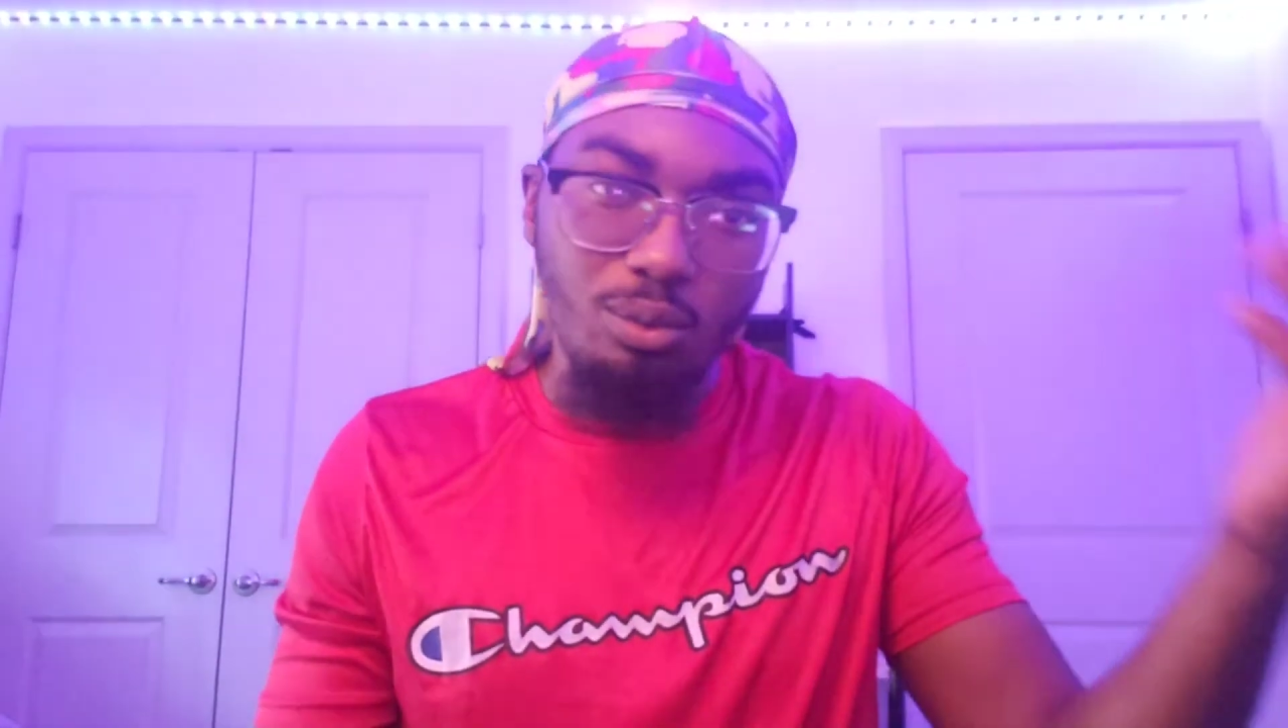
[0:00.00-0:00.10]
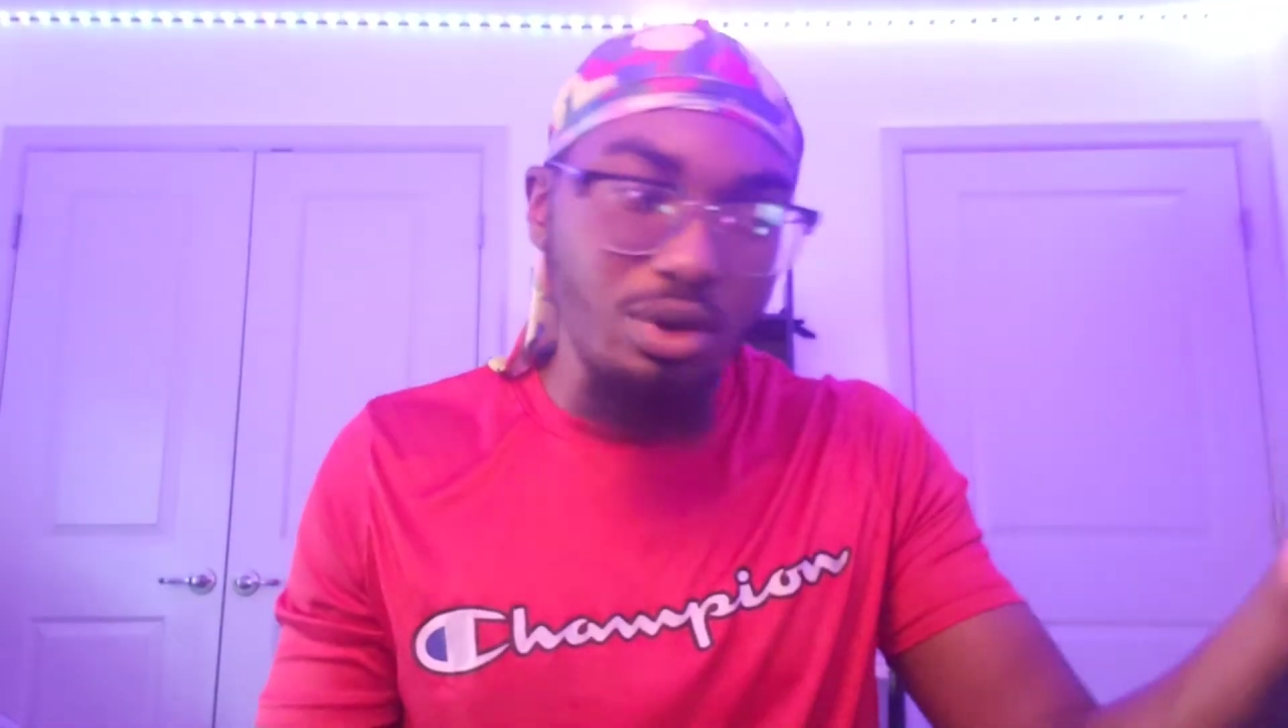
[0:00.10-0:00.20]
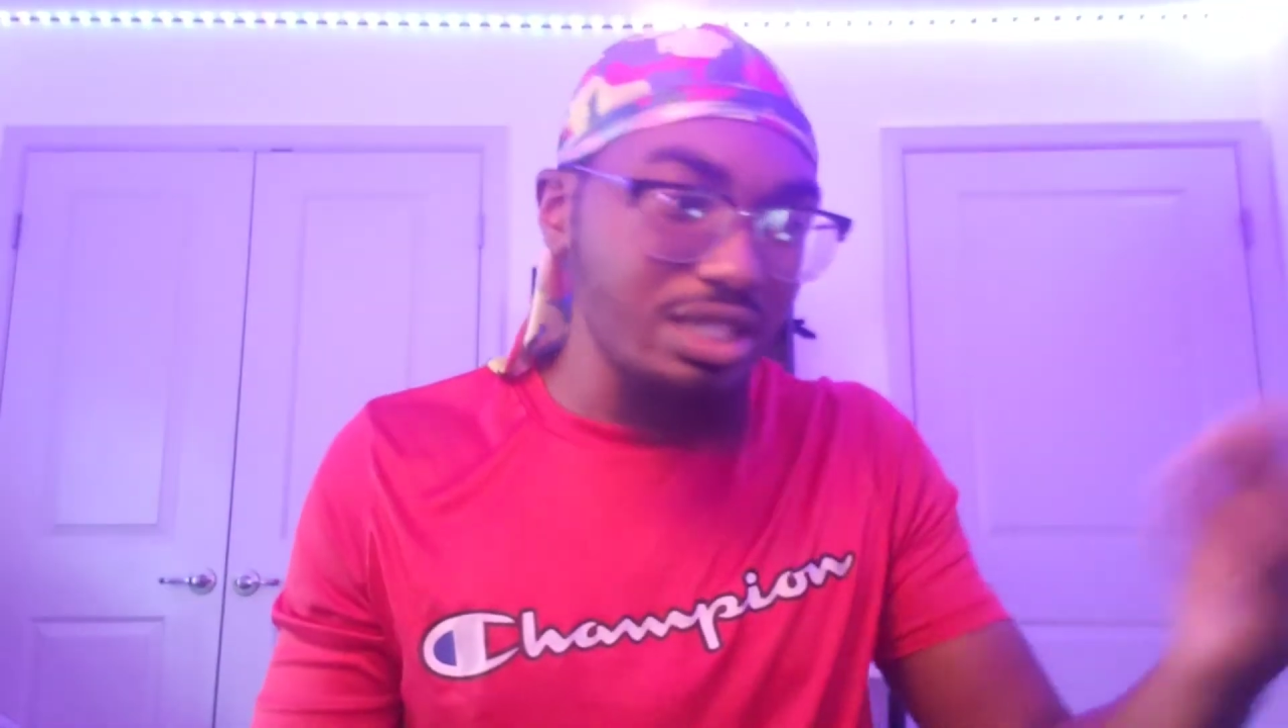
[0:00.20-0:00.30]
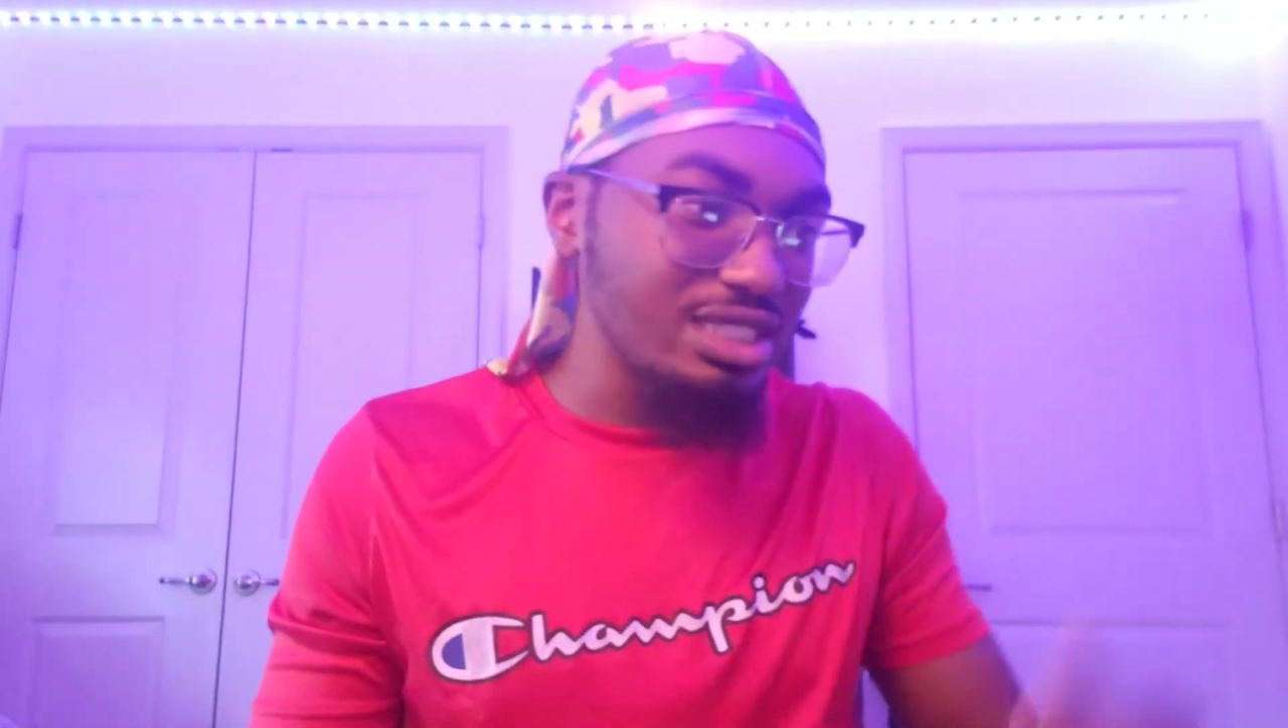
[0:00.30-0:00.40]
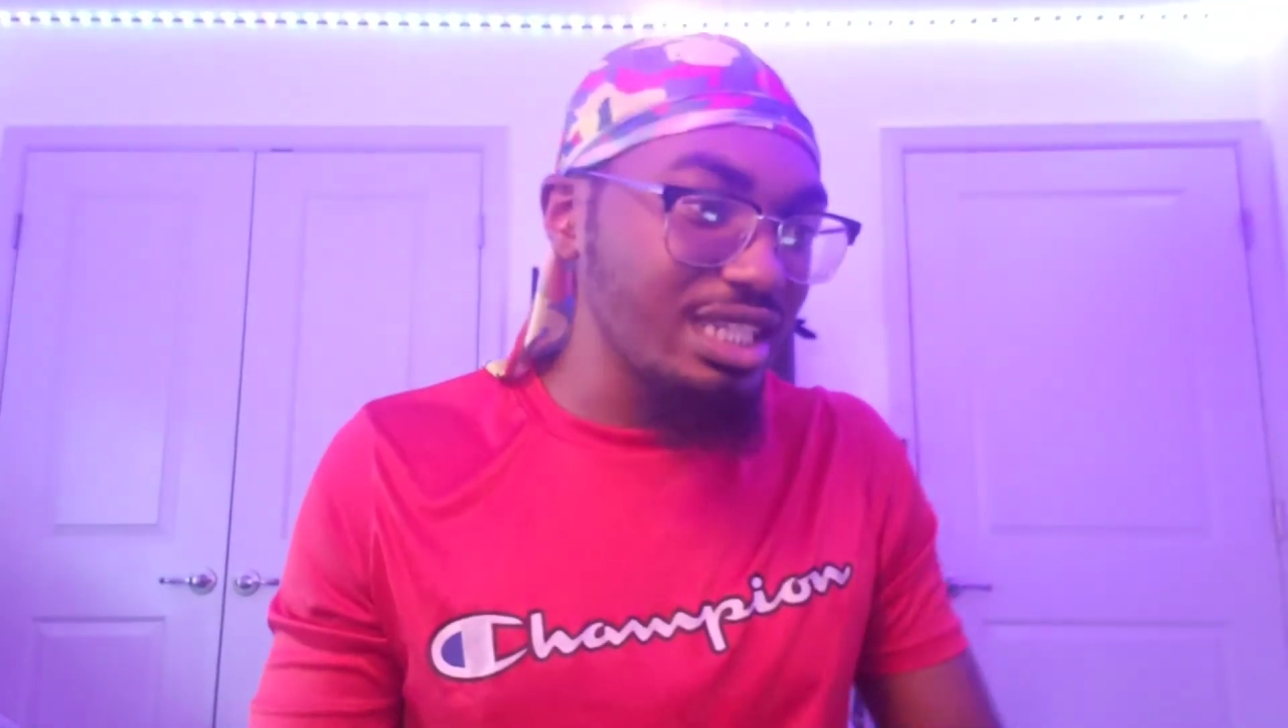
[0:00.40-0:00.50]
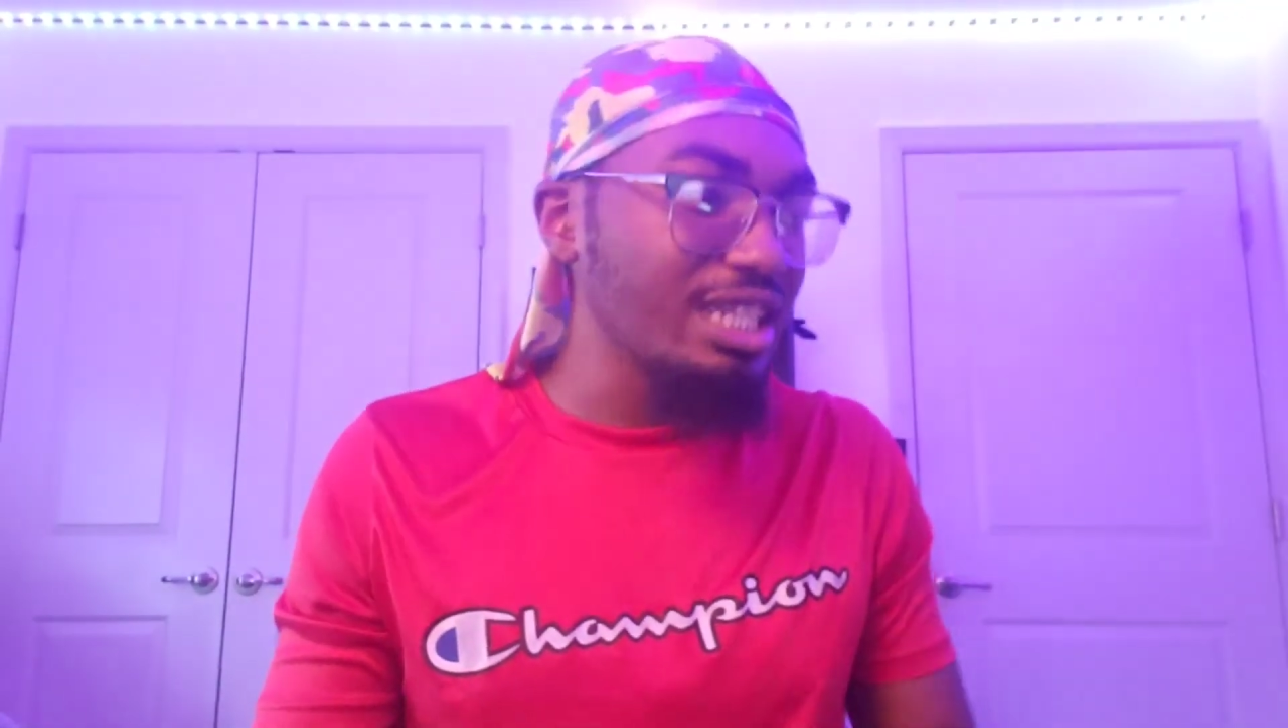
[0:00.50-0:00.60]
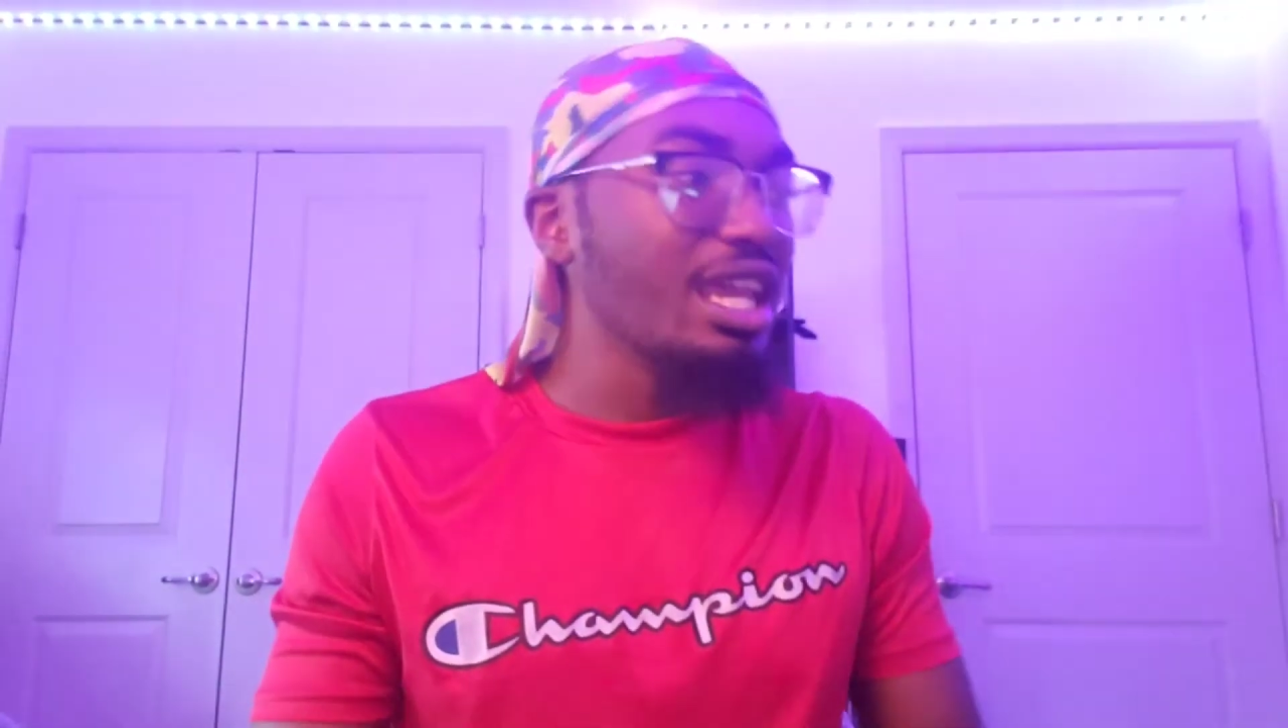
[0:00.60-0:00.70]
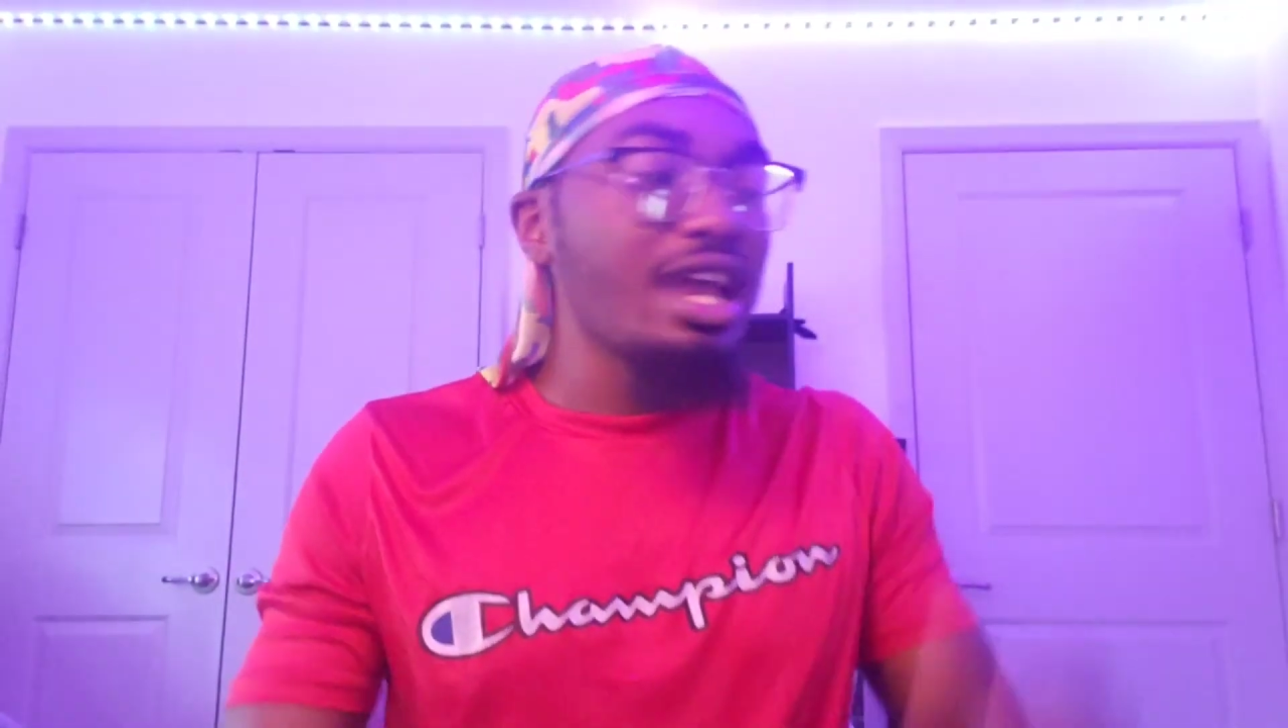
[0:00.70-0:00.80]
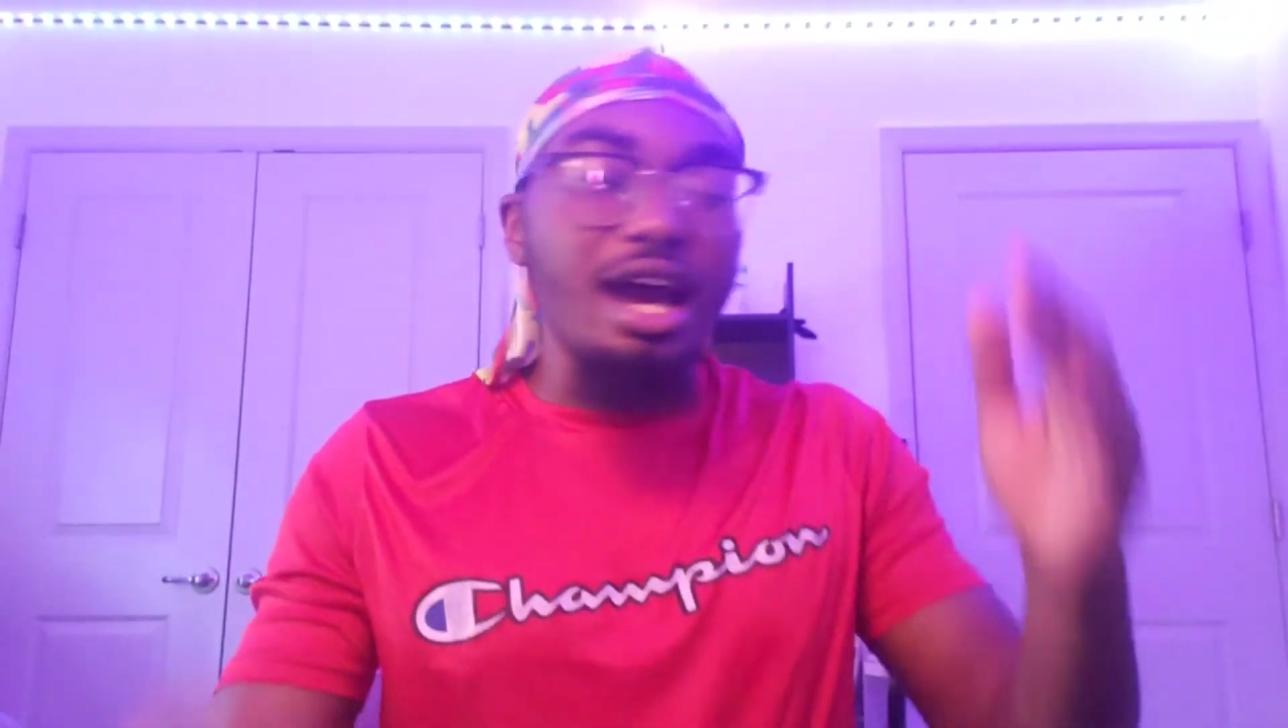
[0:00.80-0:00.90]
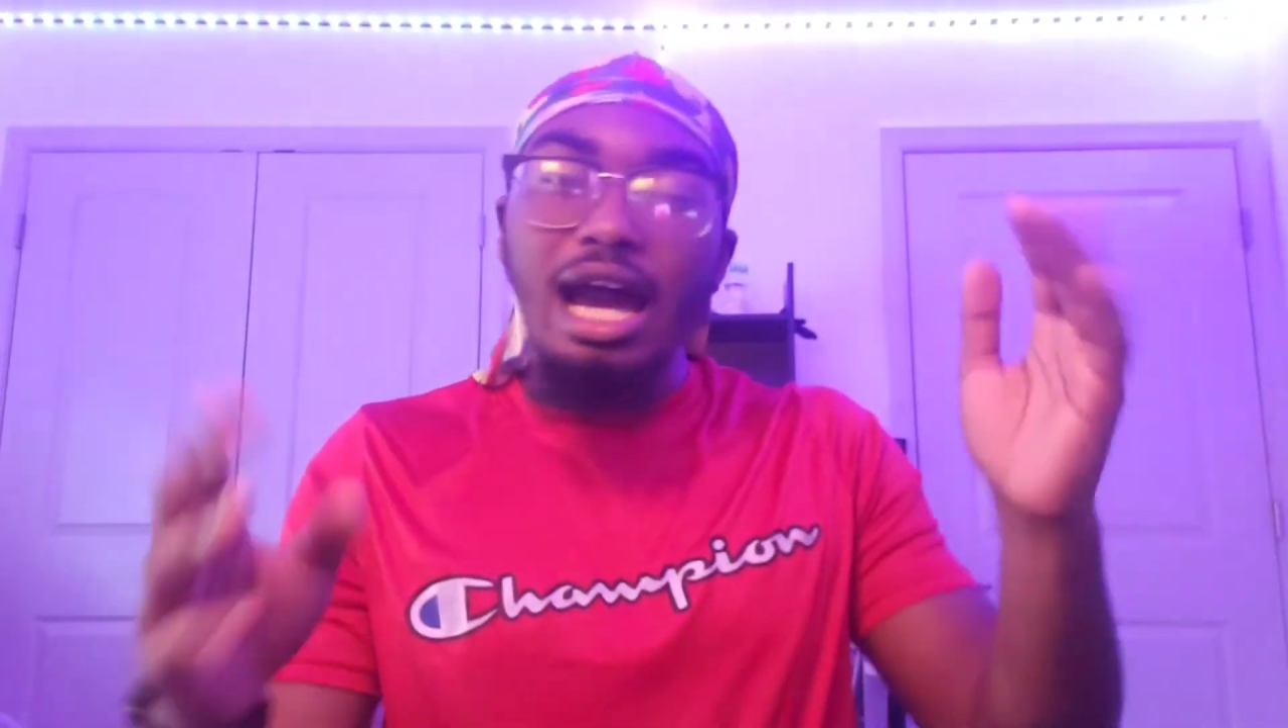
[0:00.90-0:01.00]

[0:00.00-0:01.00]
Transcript: wanting,